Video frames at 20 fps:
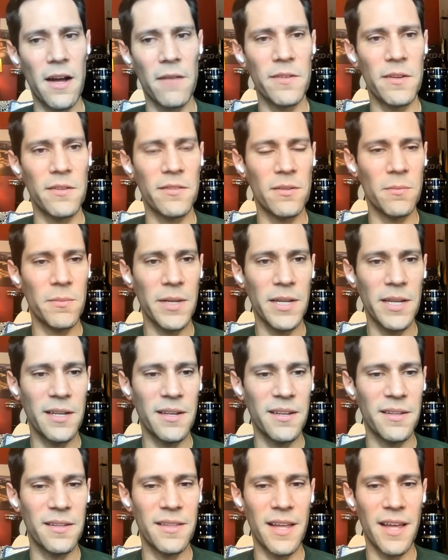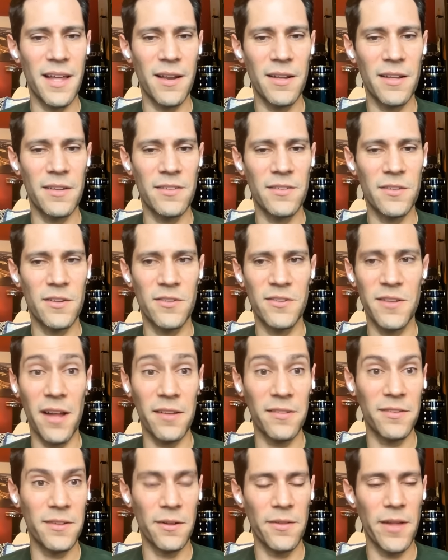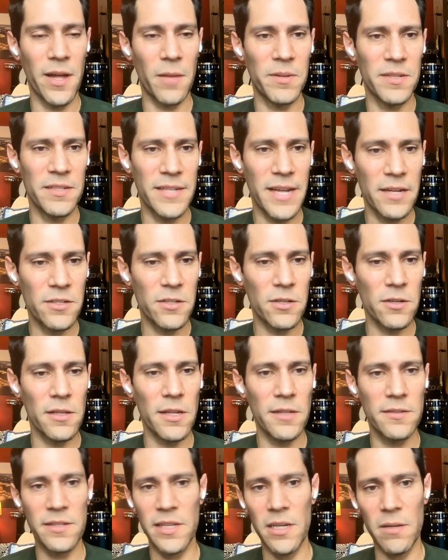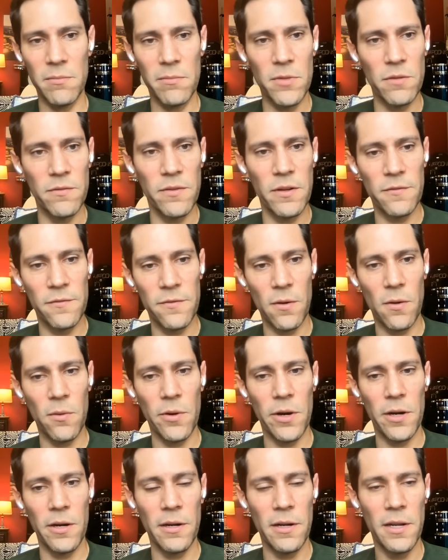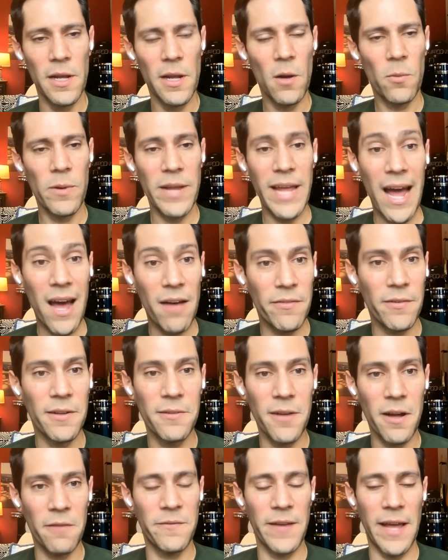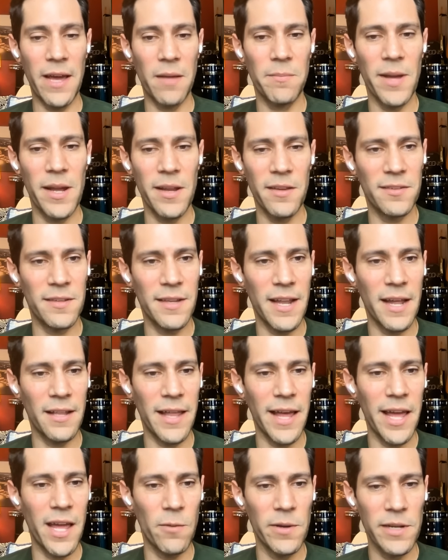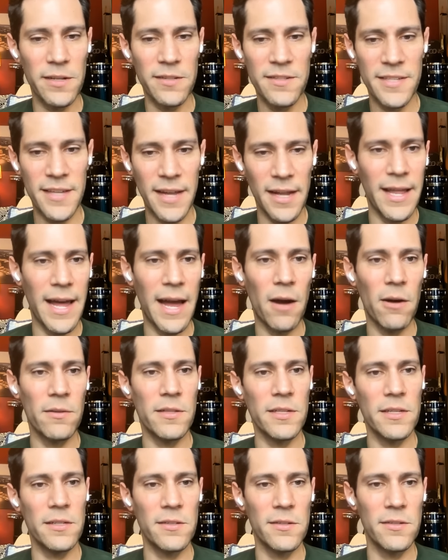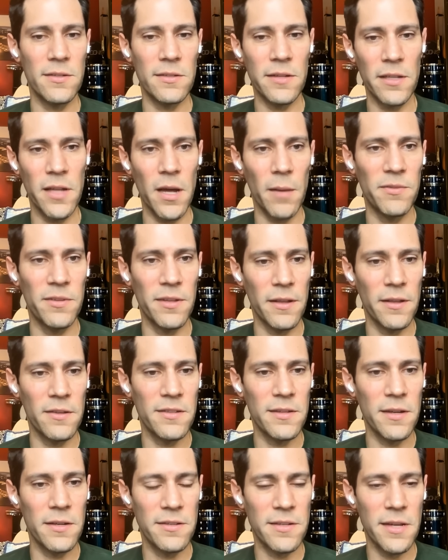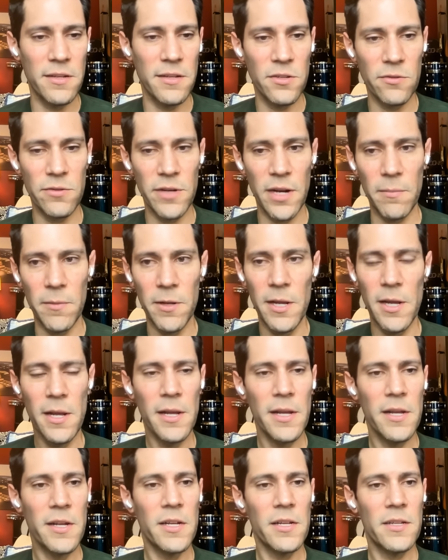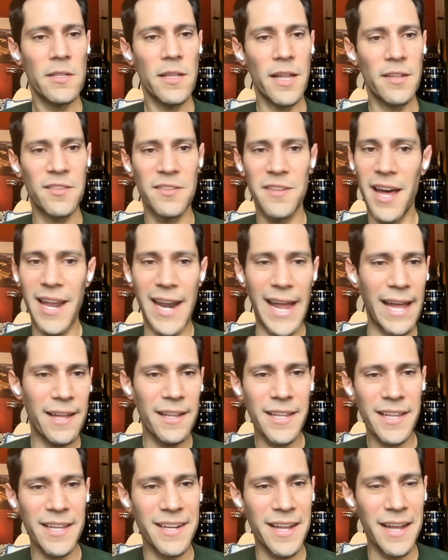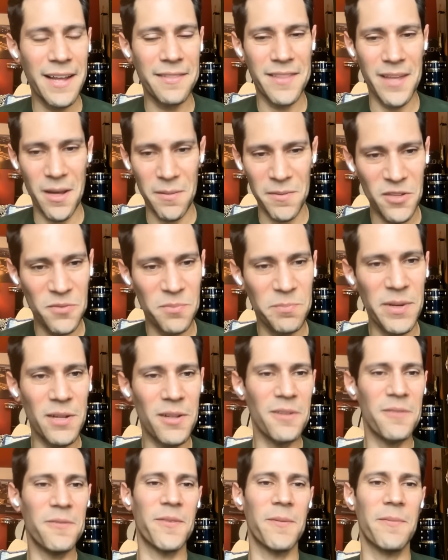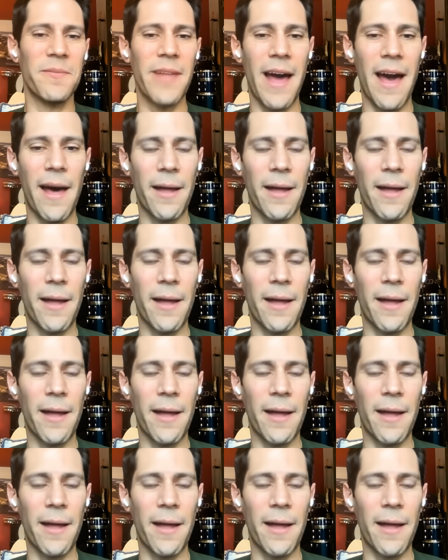off doesn't mean that there's not still that potential. Let's keep moving forward. We have a fan base in LA. We can sell out these clubs on the Sunset Strip. Let's not alienate them. Let's build from